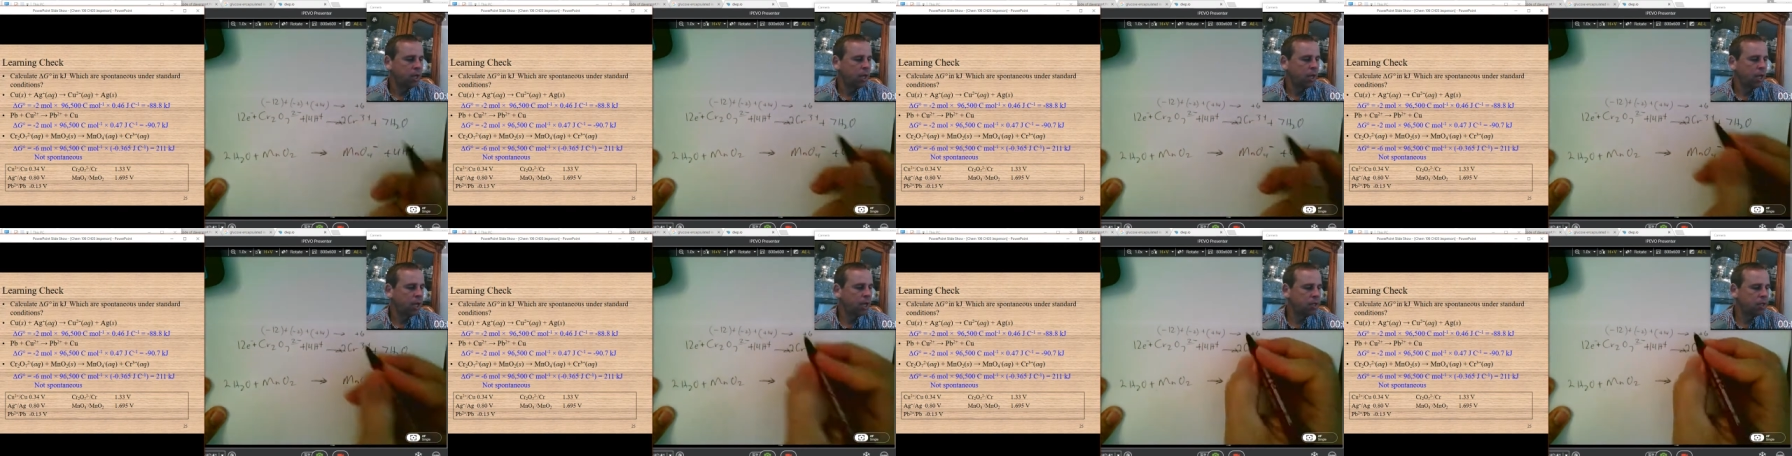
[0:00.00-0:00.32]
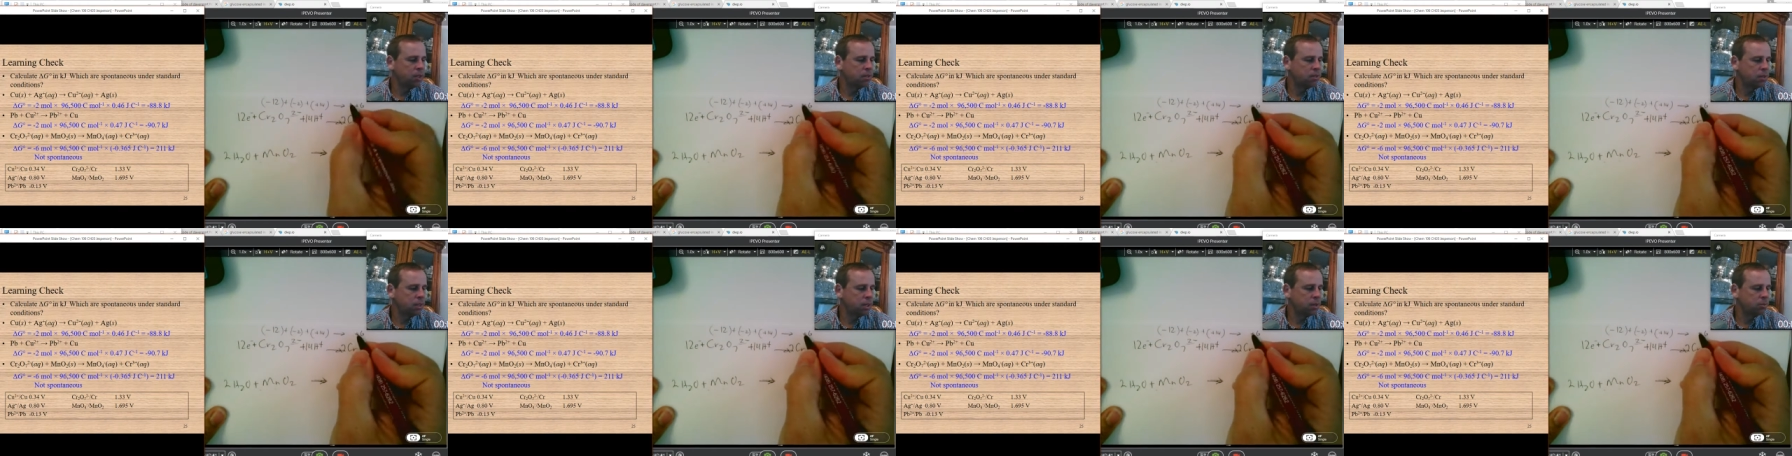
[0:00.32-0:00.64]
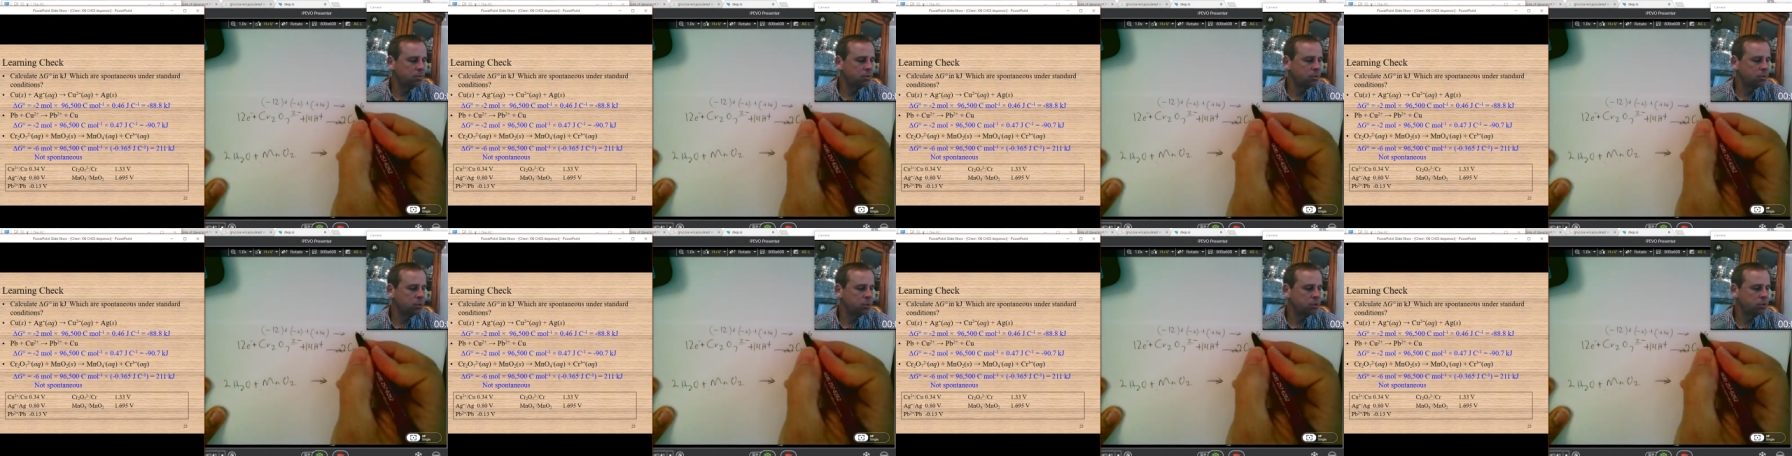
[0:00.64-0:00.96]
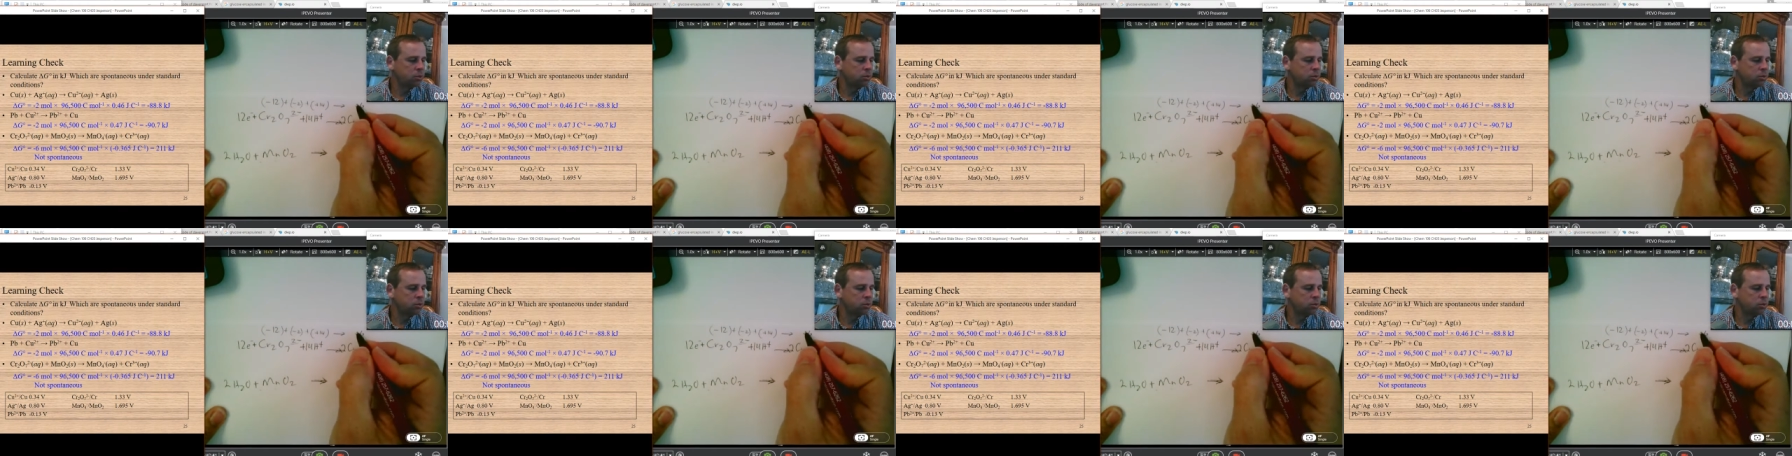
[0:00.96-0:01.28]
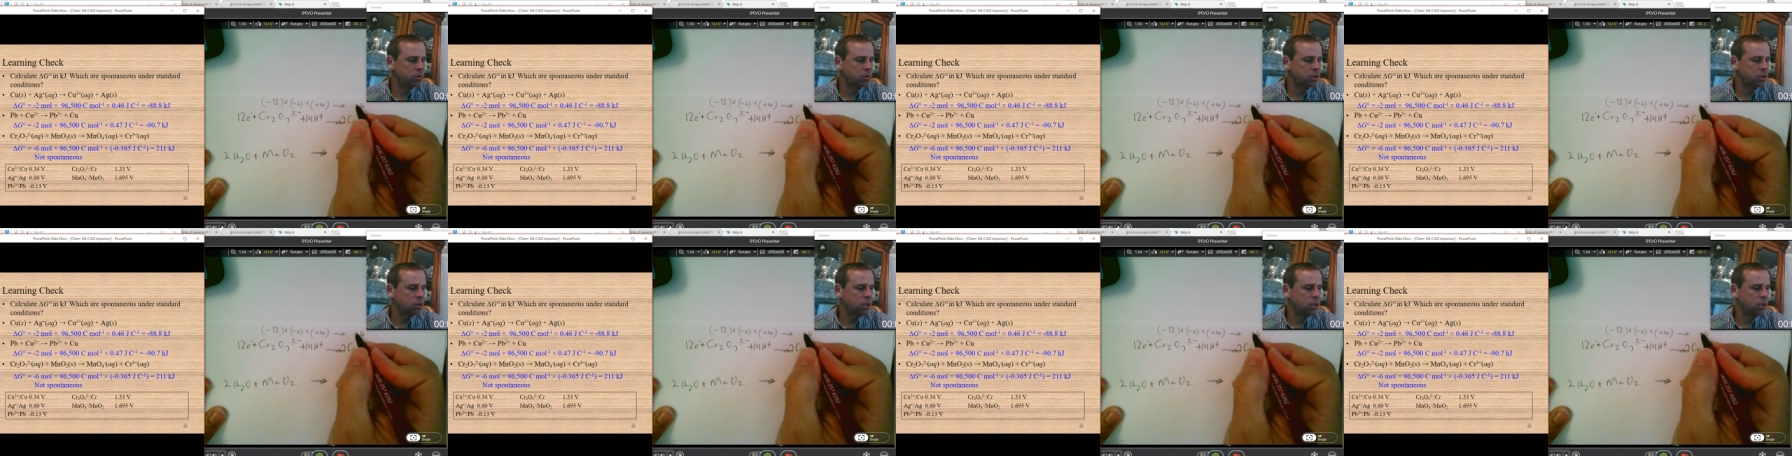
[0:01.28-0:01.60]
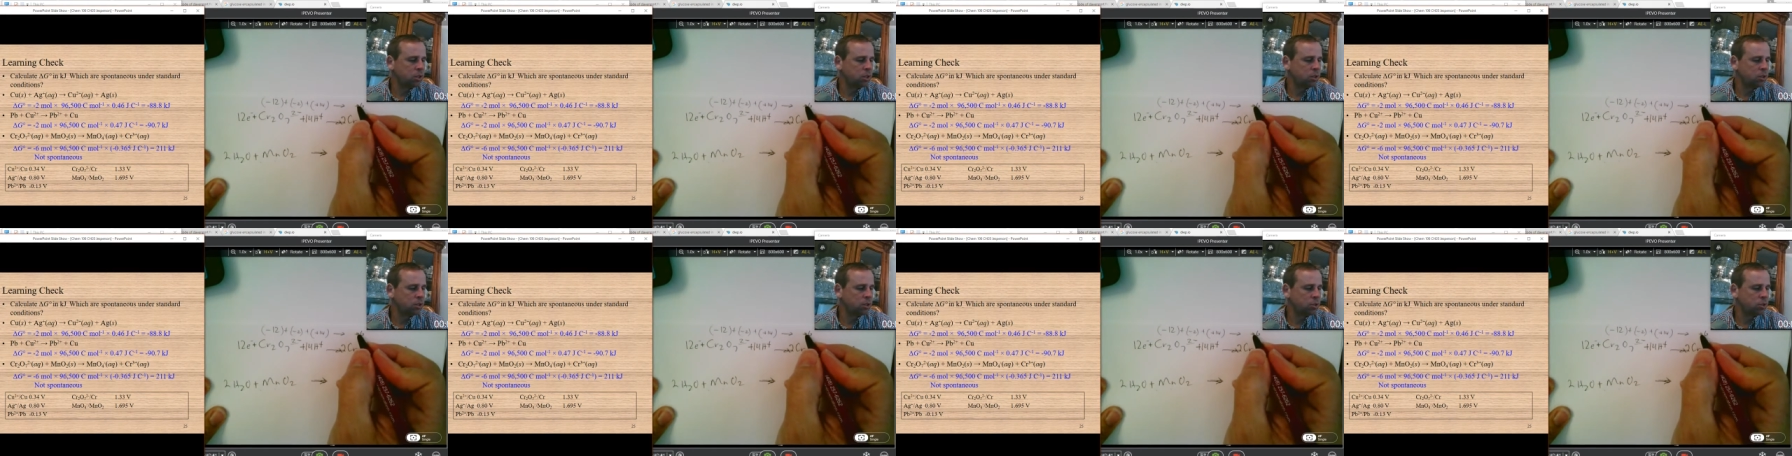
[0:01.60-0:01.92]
adds up to the